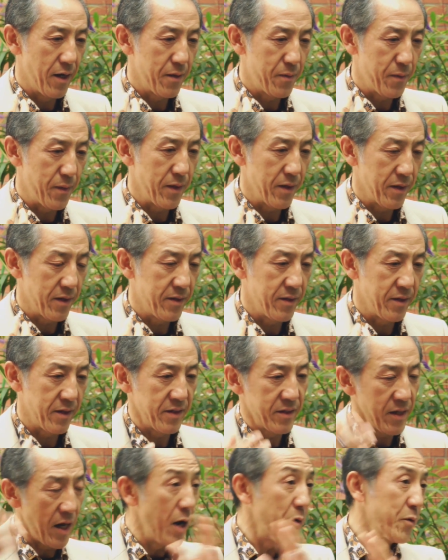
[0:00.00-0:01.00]
think
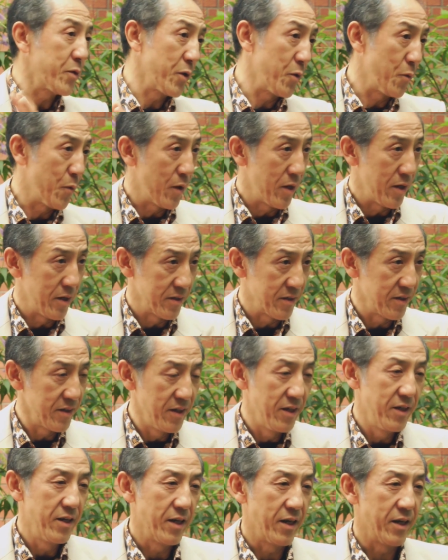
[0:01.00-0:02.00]
the outer world
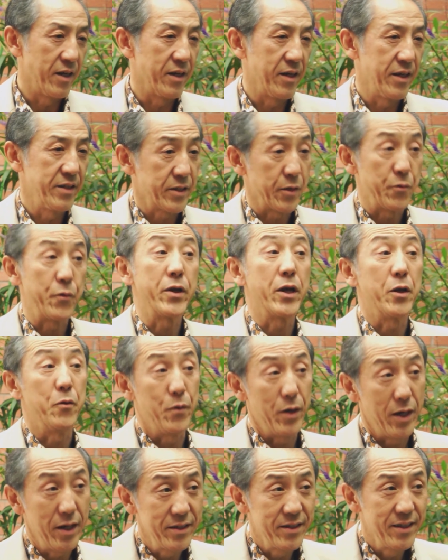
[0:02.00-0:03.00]
is a real
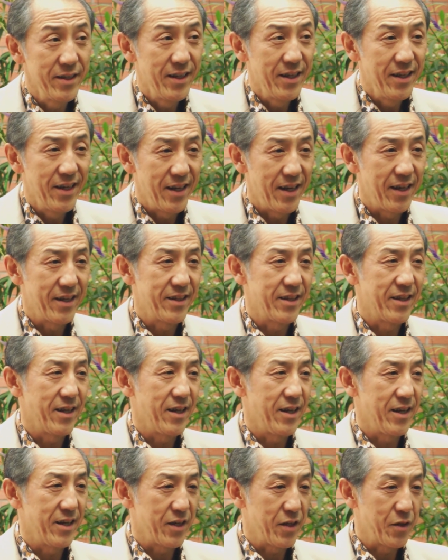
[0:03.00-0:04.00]
world, and
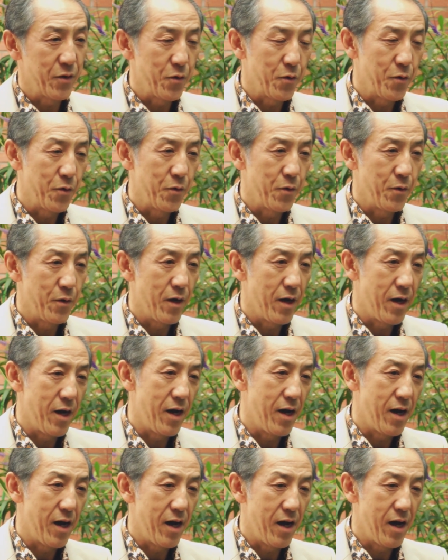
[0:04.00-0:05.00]
you
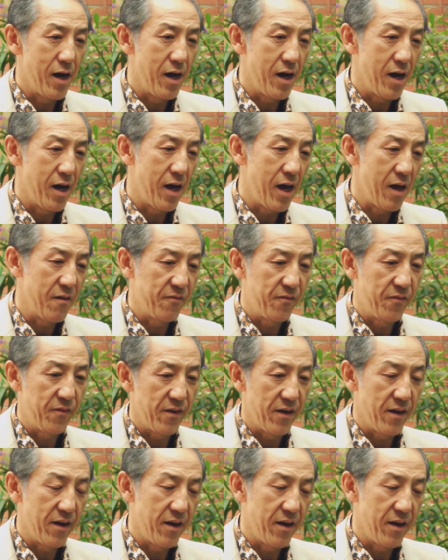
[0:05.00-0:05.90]
have